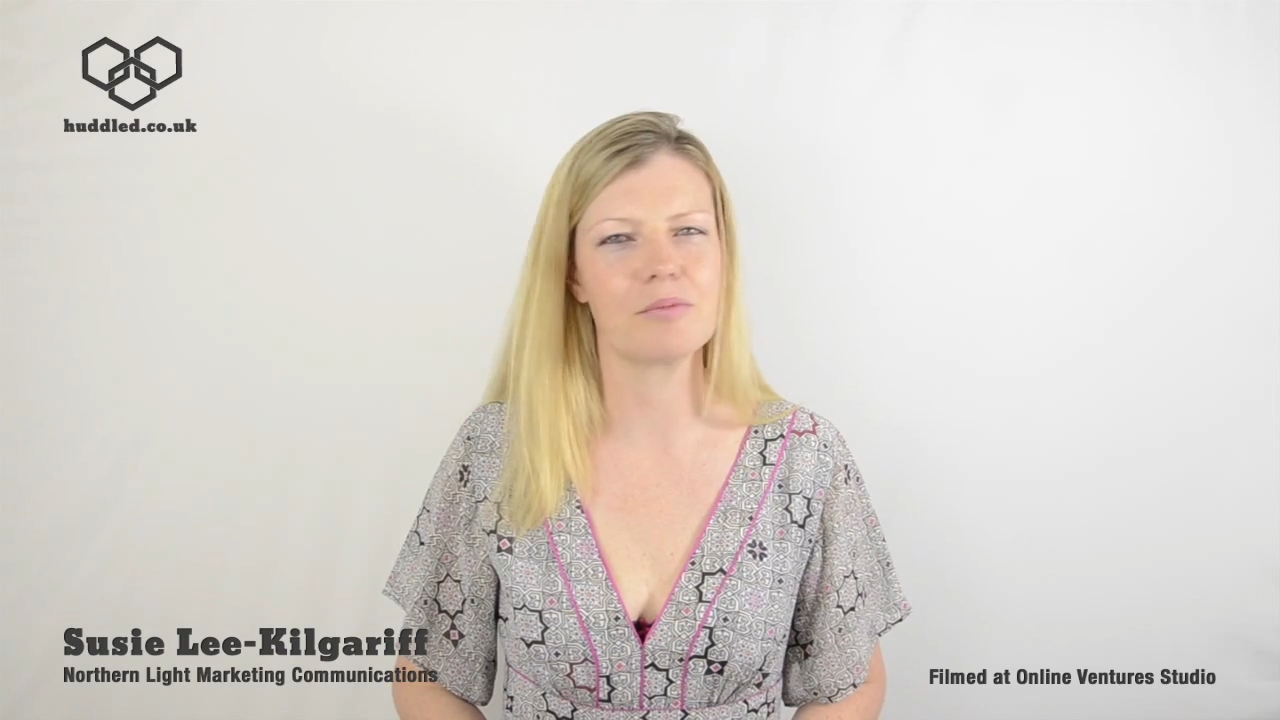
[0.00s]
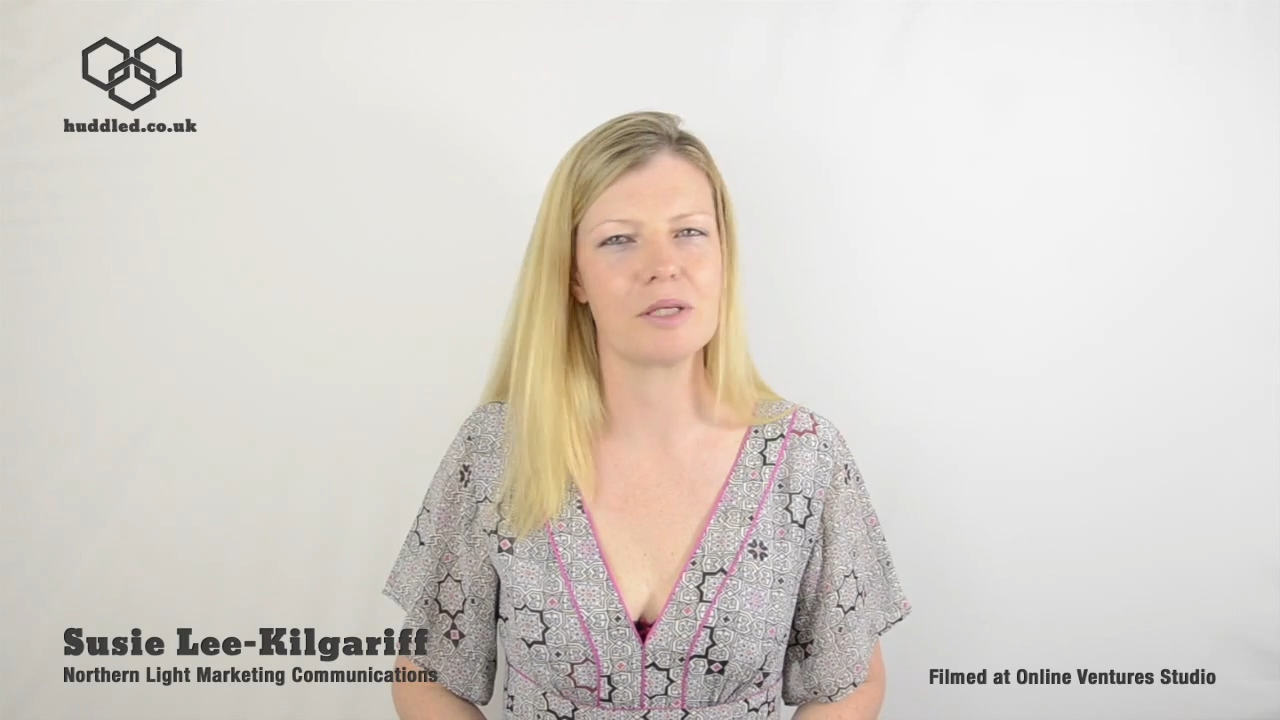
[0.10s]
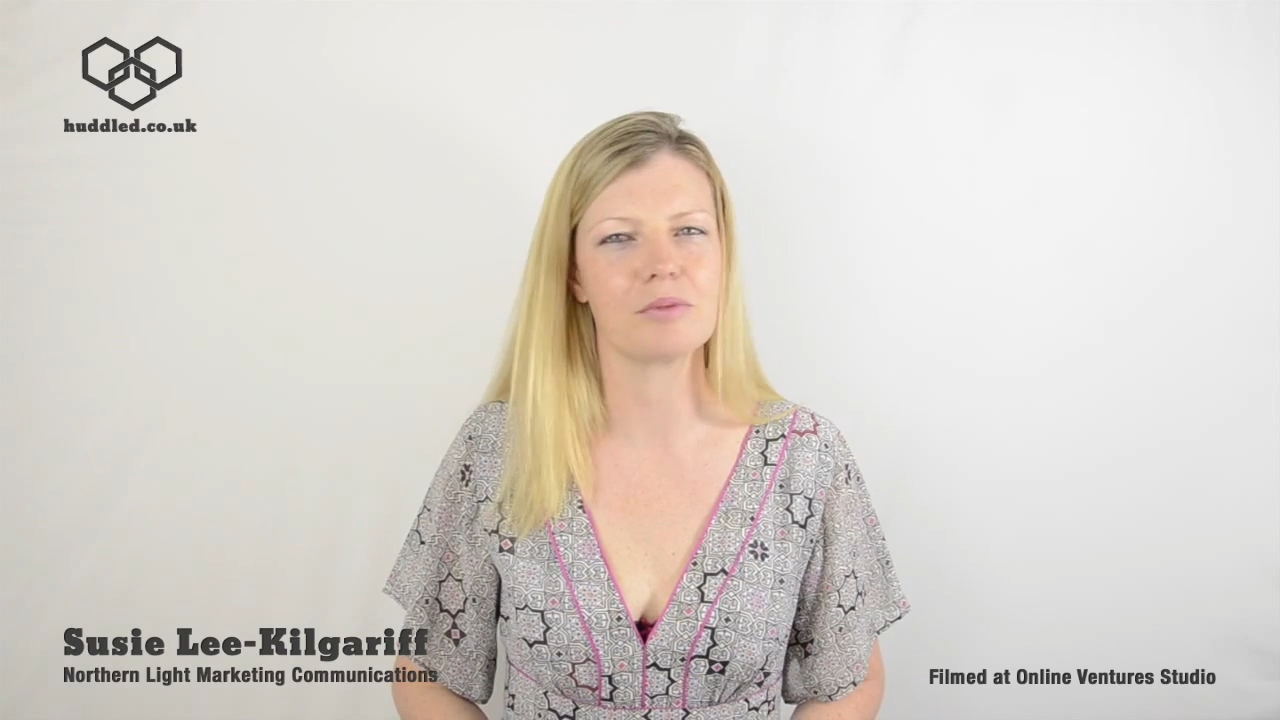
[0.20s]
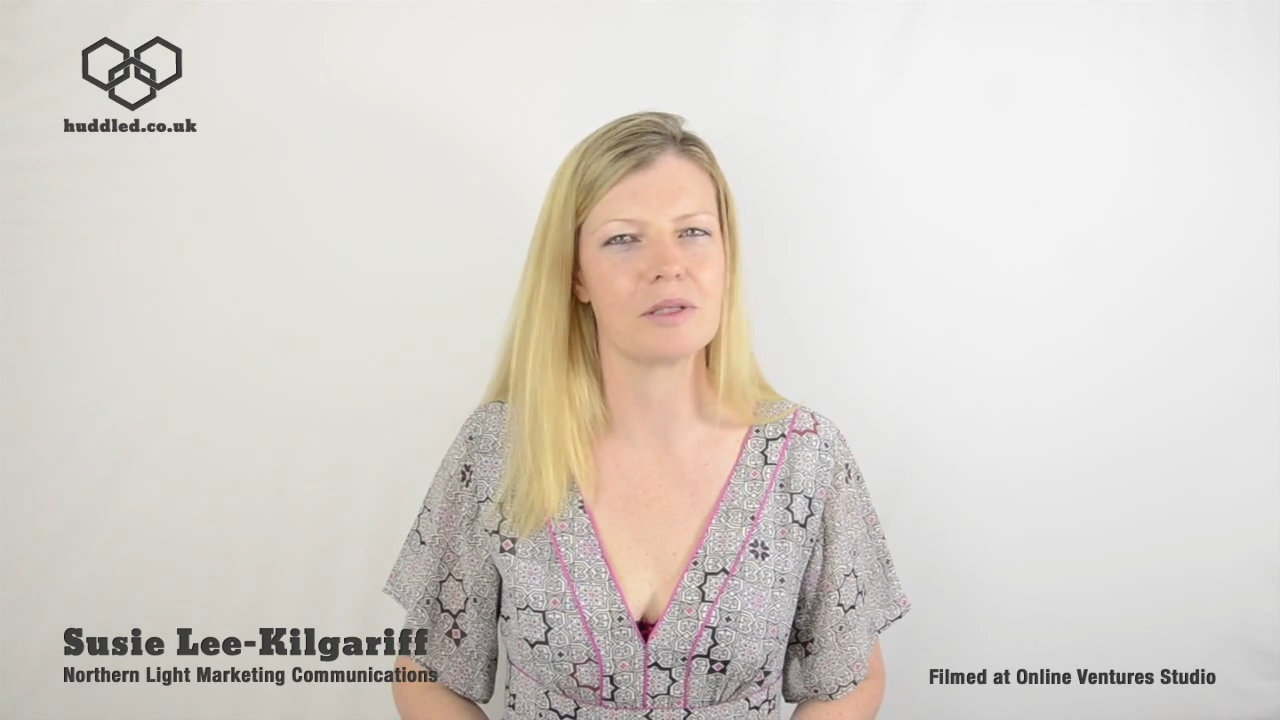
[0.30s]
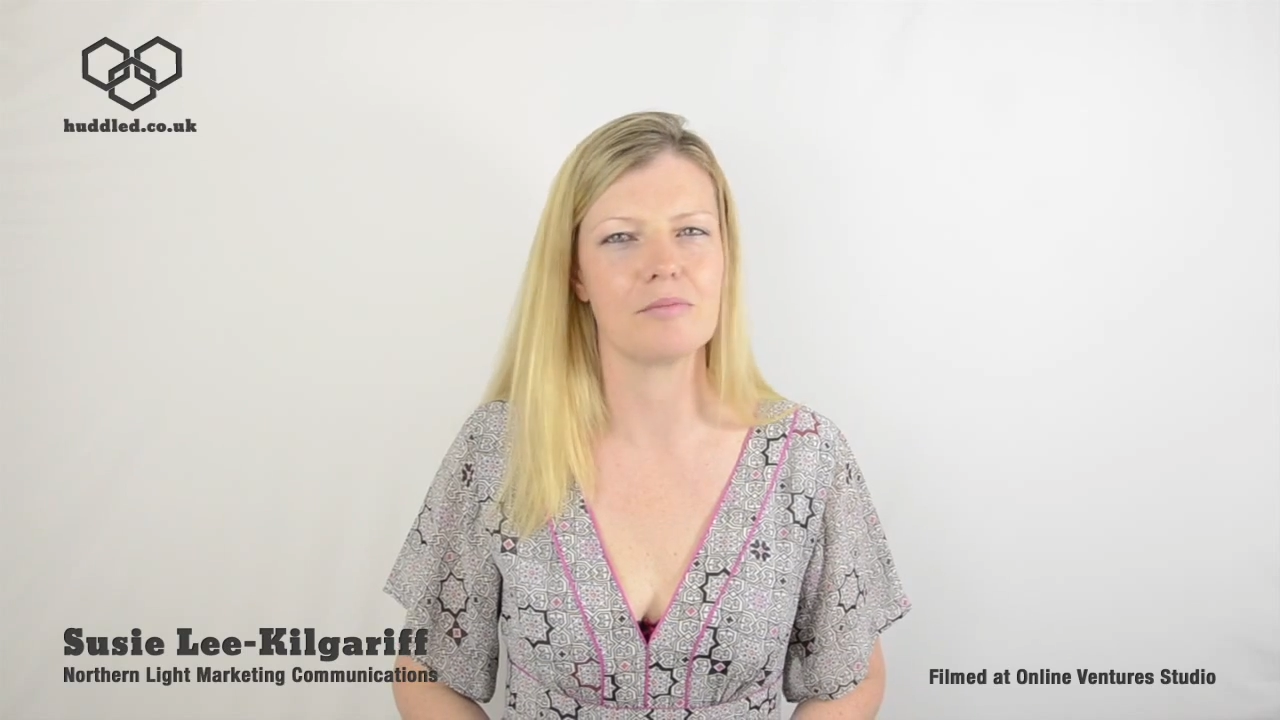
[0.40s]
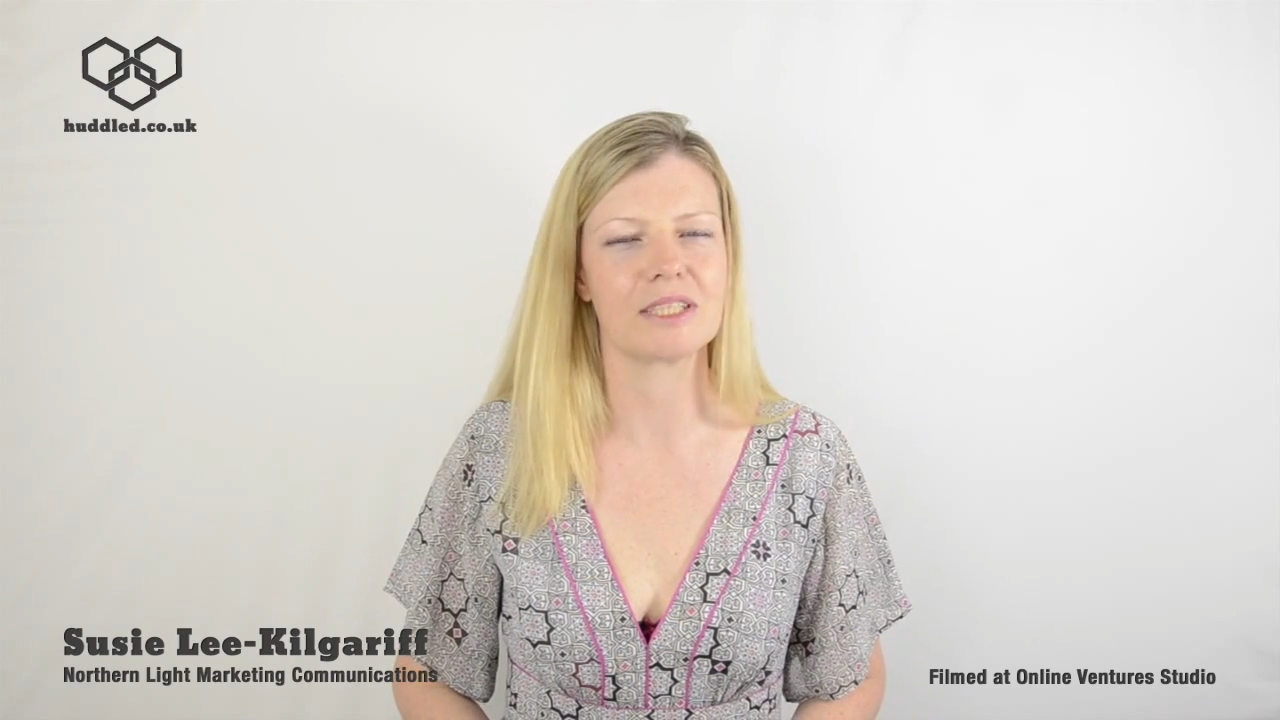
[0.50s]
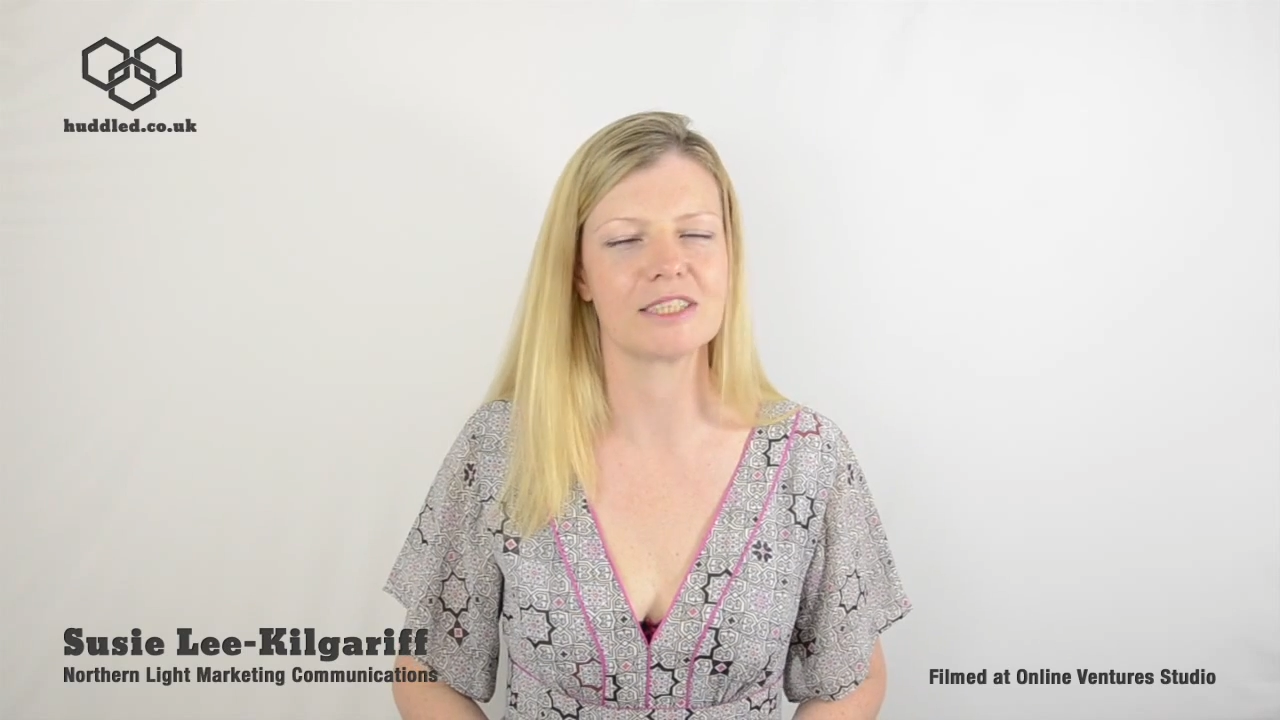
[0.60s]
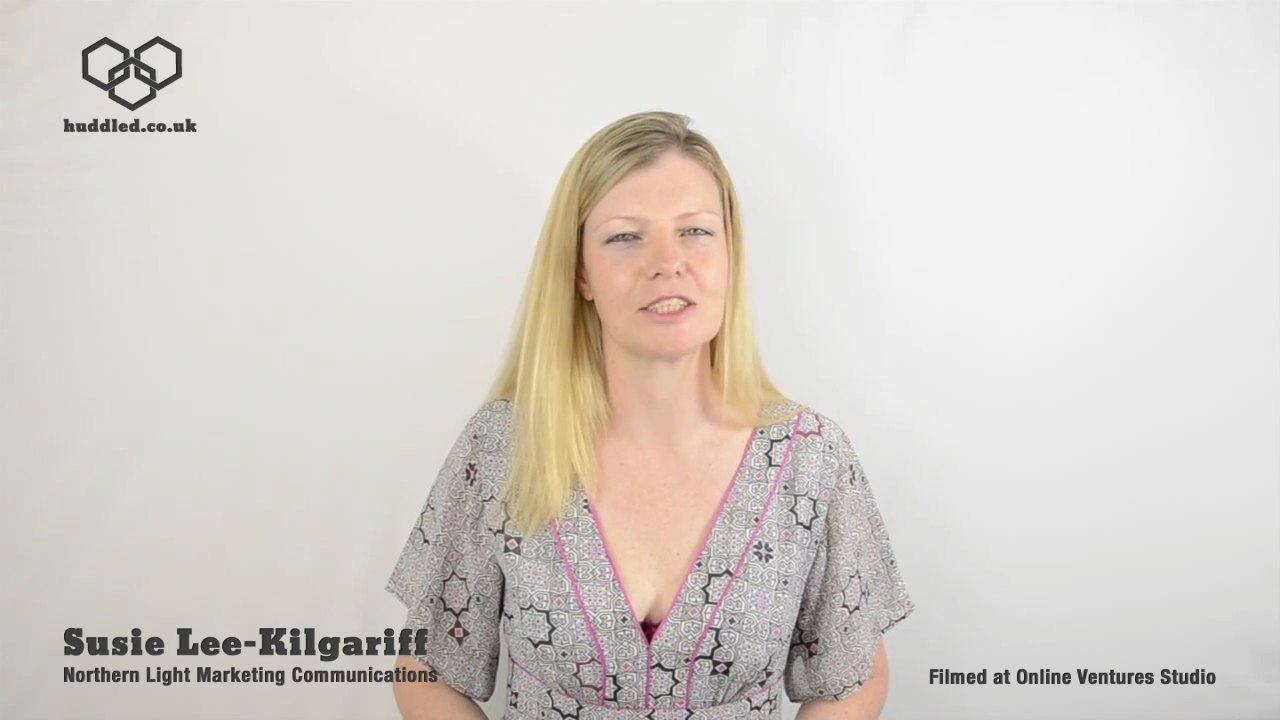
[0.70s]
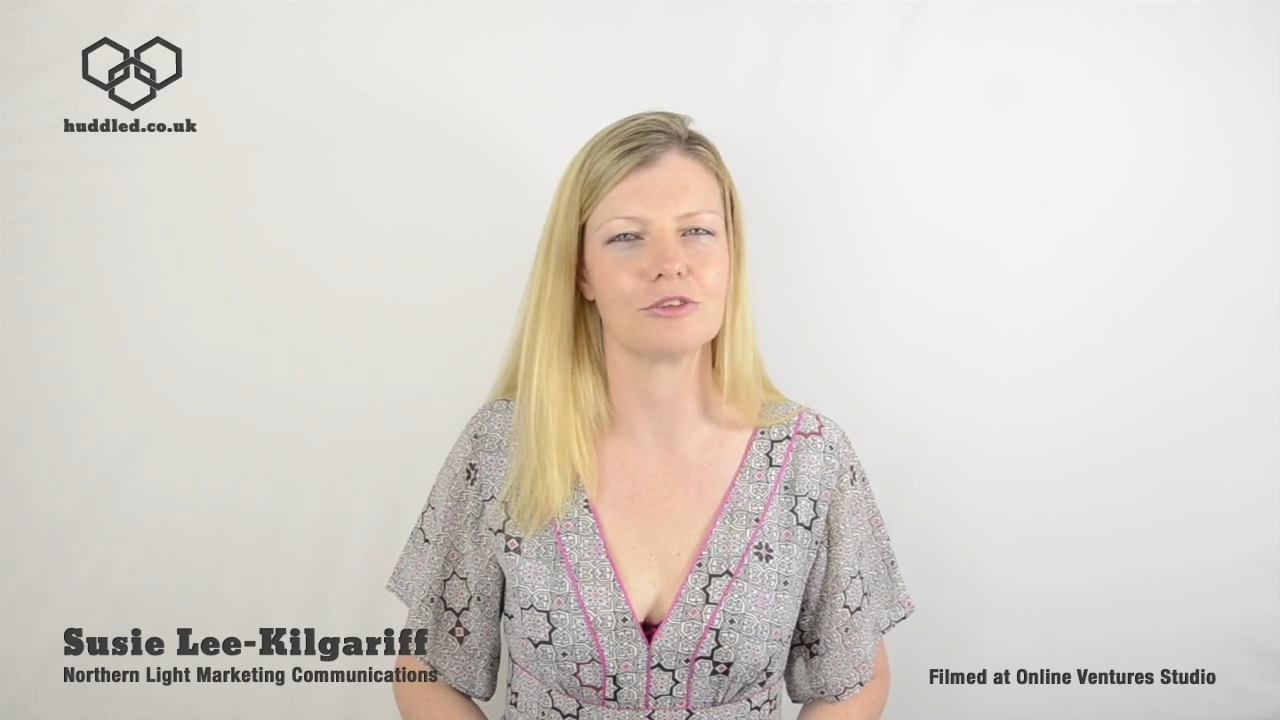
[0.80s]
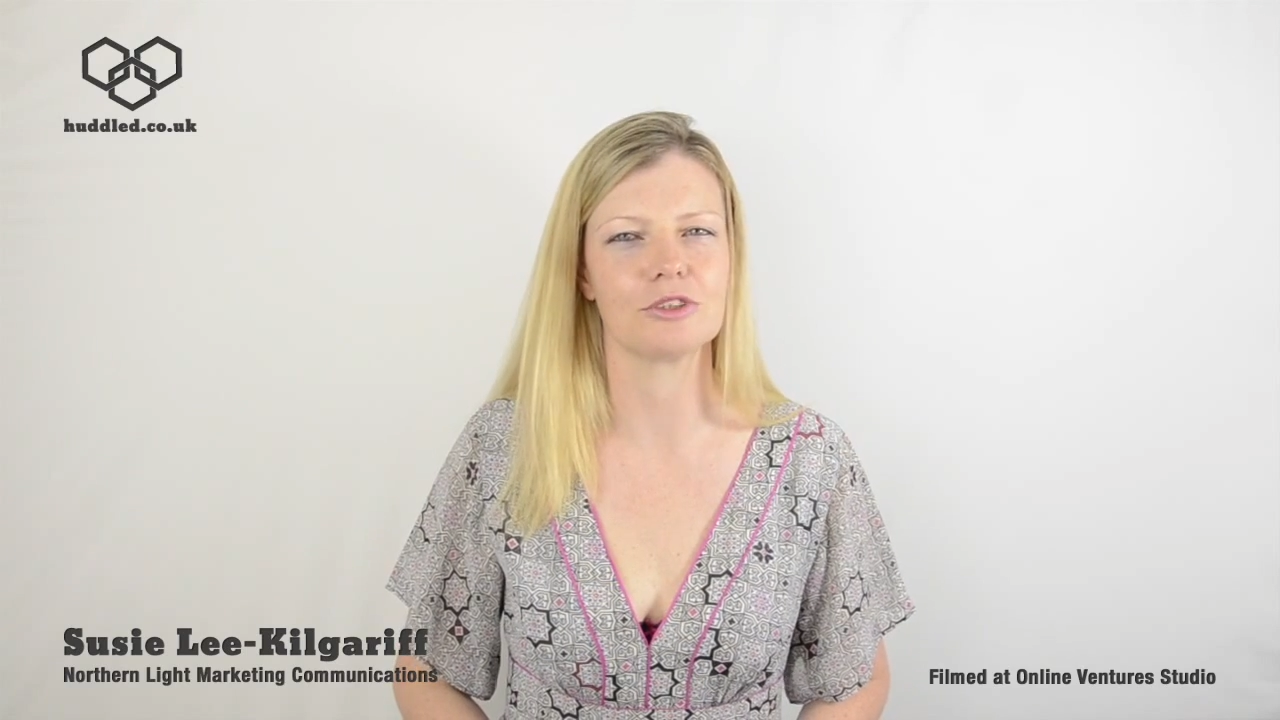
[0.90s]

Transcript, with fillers: people in Manchester are